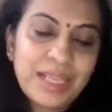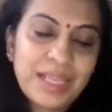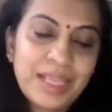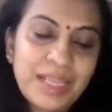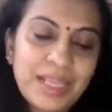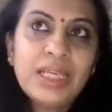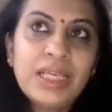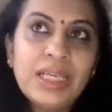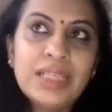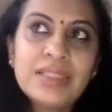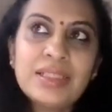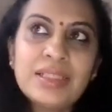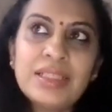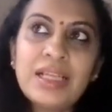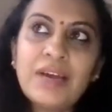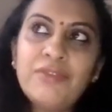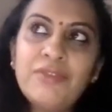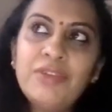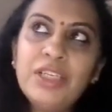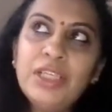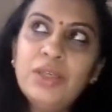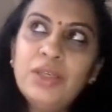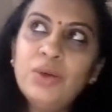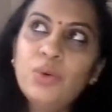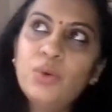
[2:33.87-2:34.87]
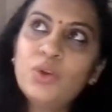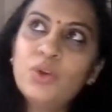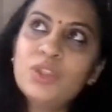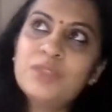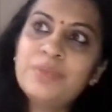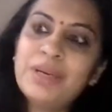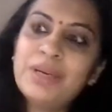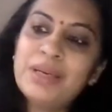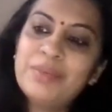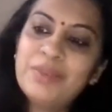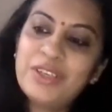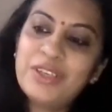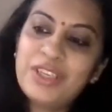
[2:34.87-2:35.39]
Now, there's a lovely
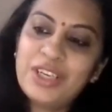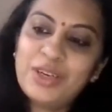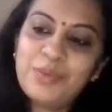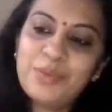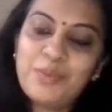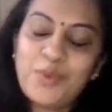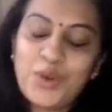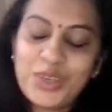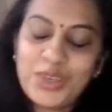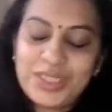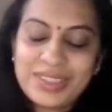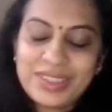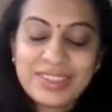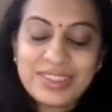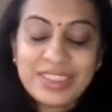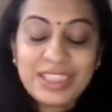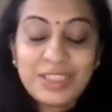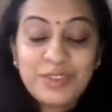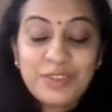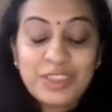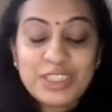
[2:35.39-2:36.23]
quote by Maria Montessori,